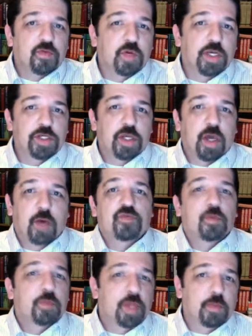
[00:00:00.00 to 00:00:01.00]
line of
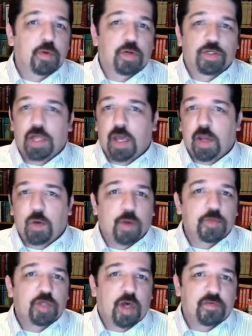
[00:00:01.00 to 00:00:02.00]
reasoning up from liberals
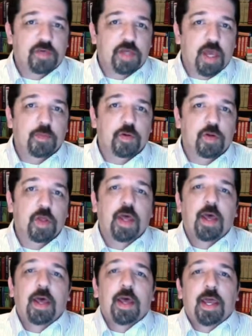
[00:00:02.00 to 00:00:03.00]
like crumbs off a
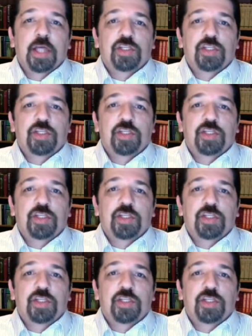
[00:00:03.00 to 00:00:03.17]
table,